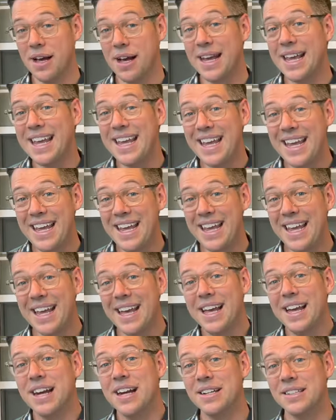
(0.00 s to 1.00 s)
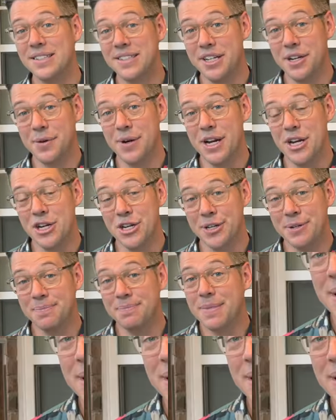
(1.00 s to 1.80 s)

a key consideration.